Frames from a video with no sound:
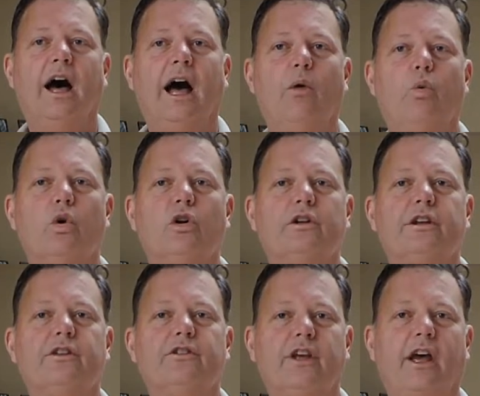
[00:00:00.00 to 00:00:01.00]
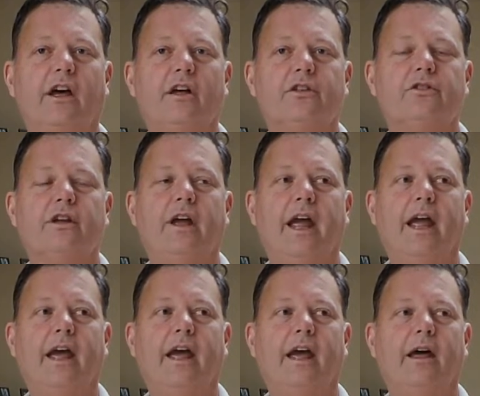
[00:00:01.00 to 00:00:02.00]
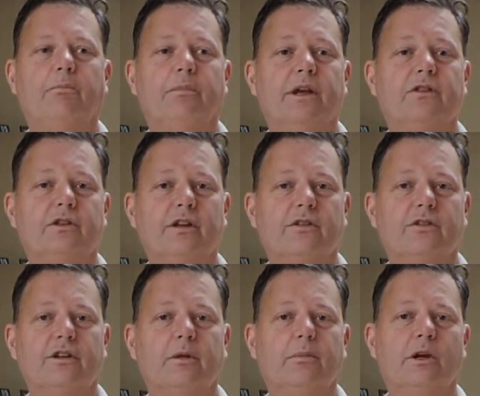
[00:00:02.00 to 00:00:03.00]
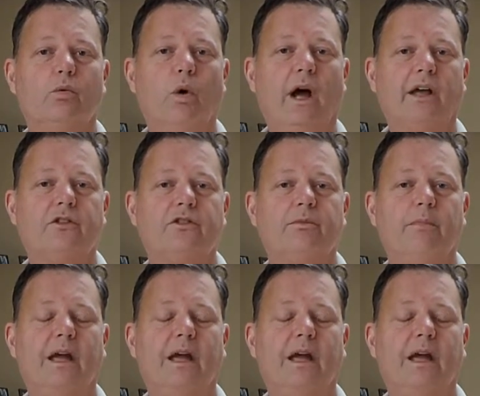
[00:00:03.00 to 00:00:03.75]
I worked in sales and business in the Midwest,